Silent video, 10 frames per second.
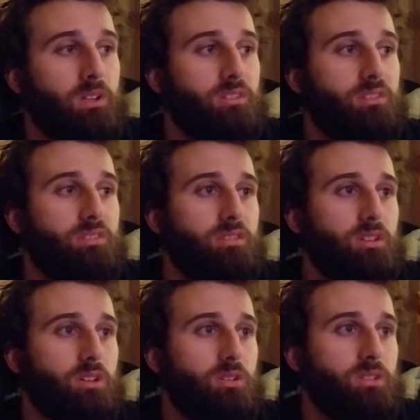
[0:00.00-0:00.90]

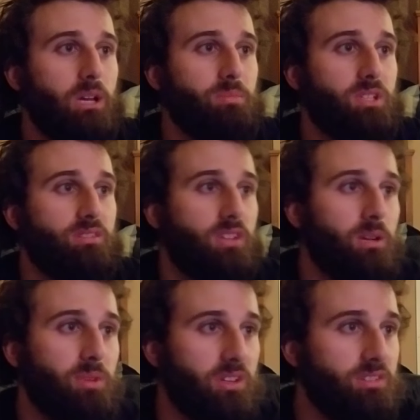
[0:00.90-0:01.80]
So that being said,
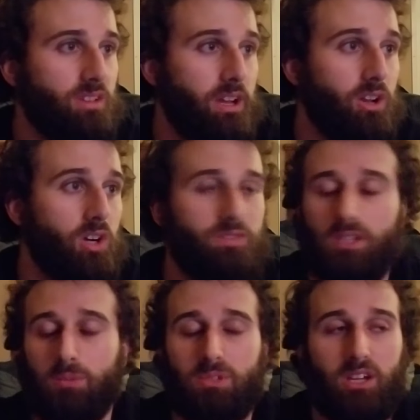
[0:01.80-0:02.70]
I'm going to sign off. I
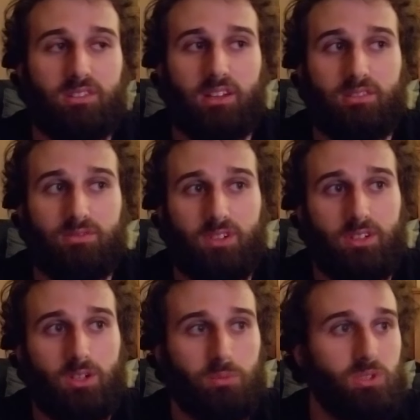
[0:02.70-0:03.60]
hope you guys had some
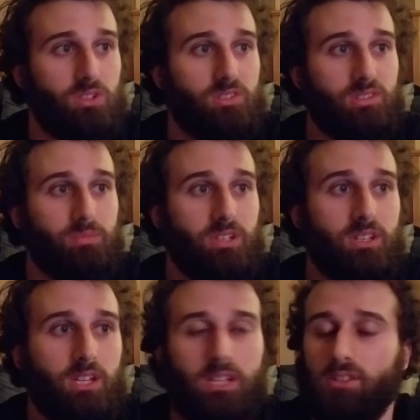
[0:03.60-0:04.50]
fun. Hope you learned
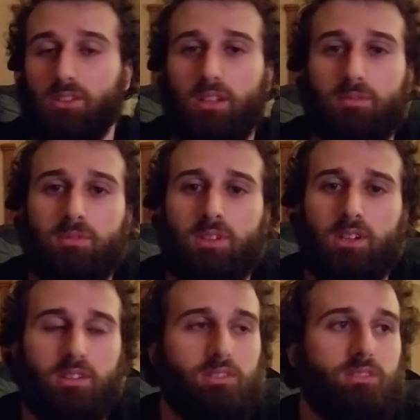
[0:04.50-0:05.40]
something. Till then,
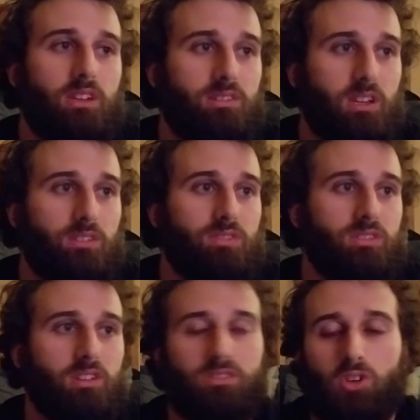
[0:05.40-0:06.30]
stay safe,
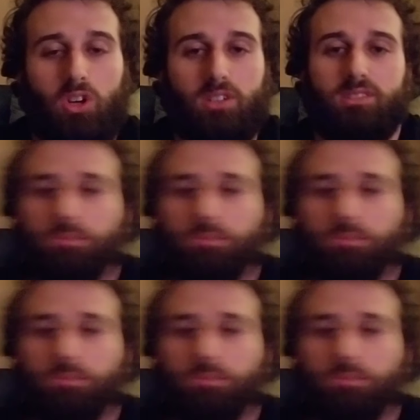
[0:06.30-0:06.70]
stay strong, stay